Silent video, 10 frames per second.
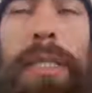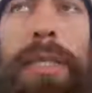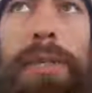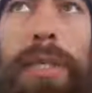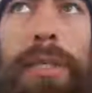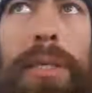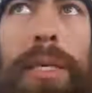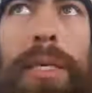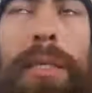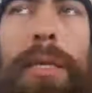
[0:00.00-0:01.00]
serious,
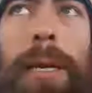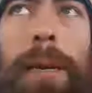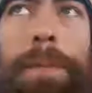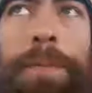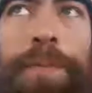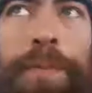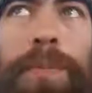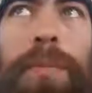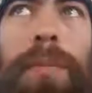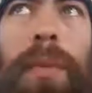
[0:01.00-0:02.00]
and
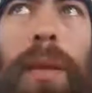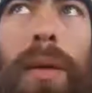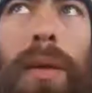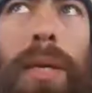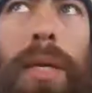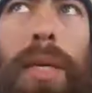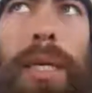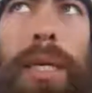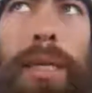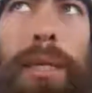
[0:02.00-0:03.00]

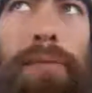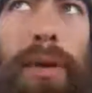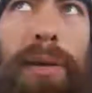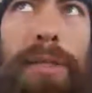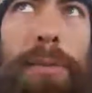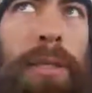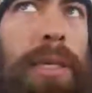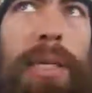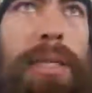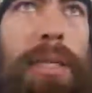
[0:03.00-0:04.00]
it involves
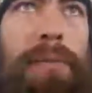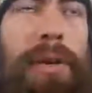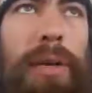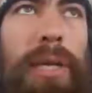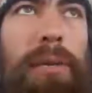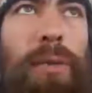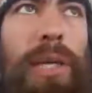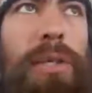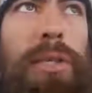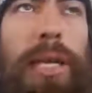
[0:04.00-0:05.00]
police, a very
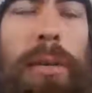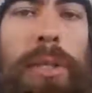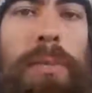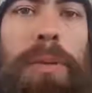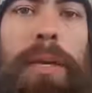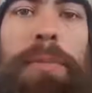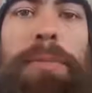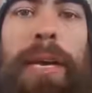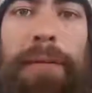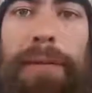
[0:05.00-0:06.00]
well-established
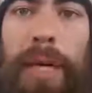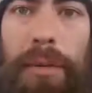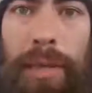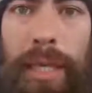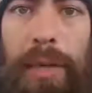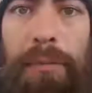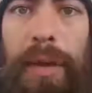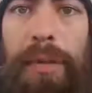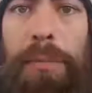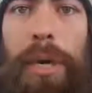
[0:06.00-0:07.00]
pedophile ring
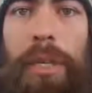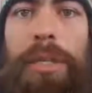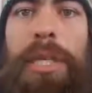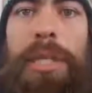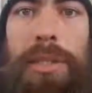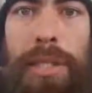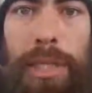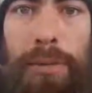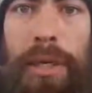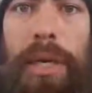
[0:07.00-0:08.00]
involving politicians
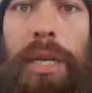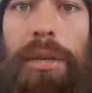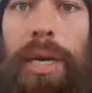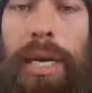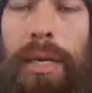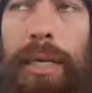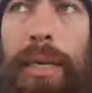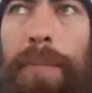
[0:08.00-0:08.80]
as well, other high